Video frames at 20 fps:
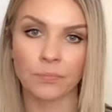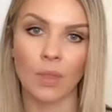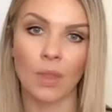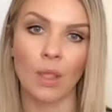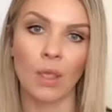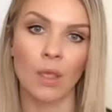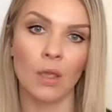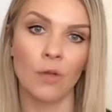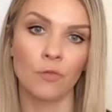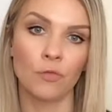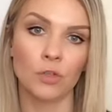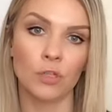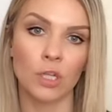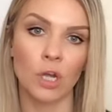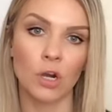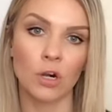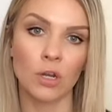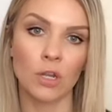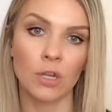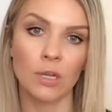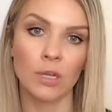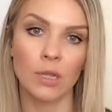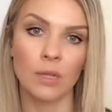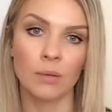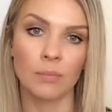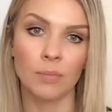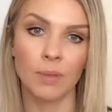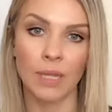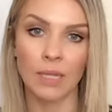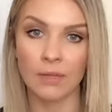If we're
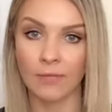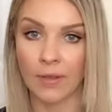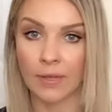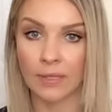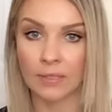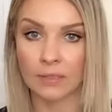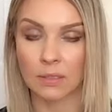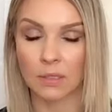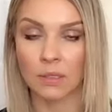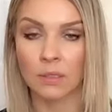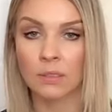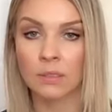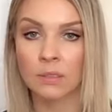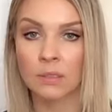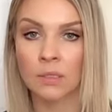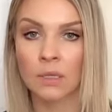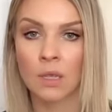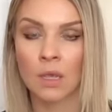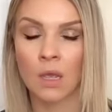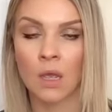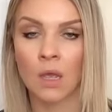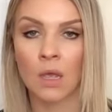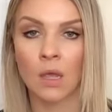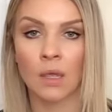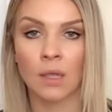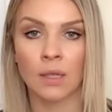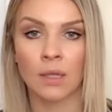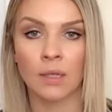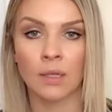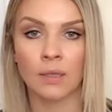targeting blood vessels,
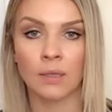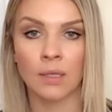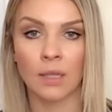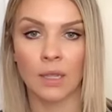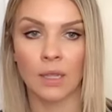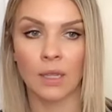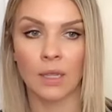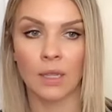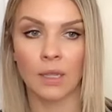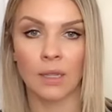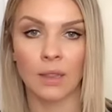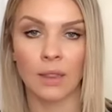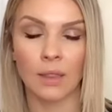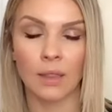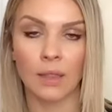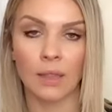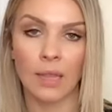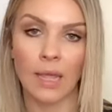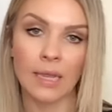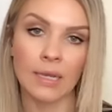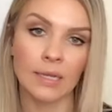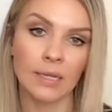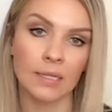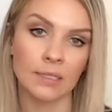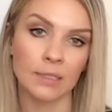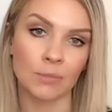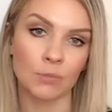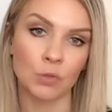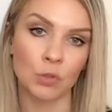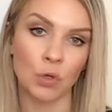the light
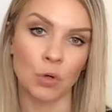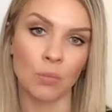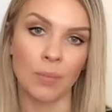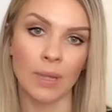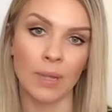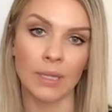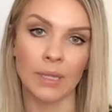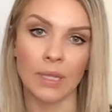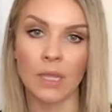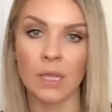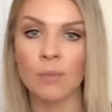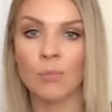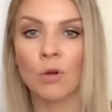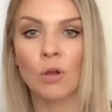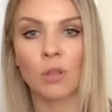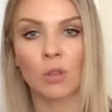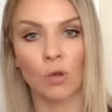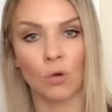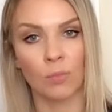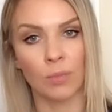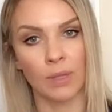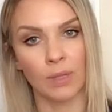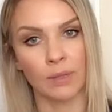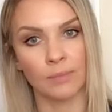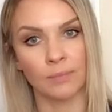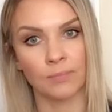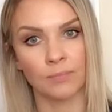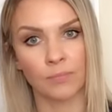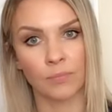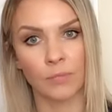gets absorbed by the
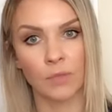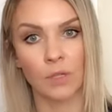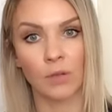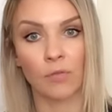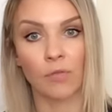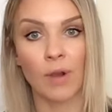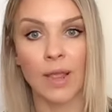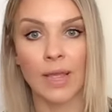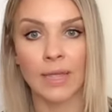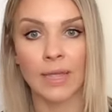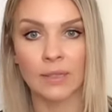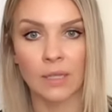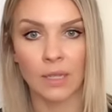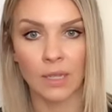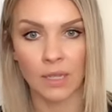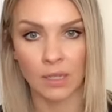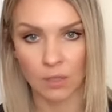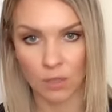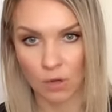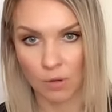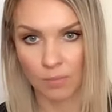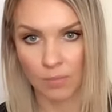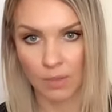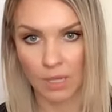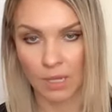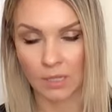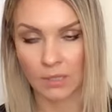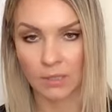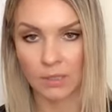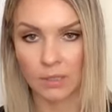hemoglobin, the red in your
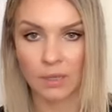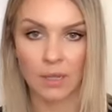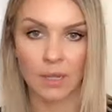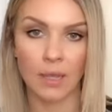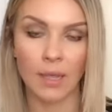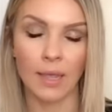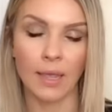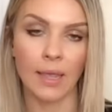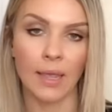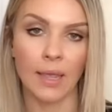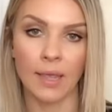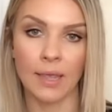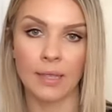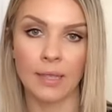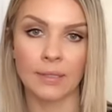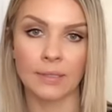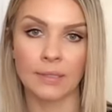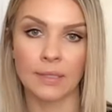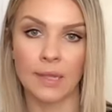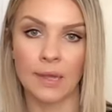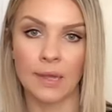blood, and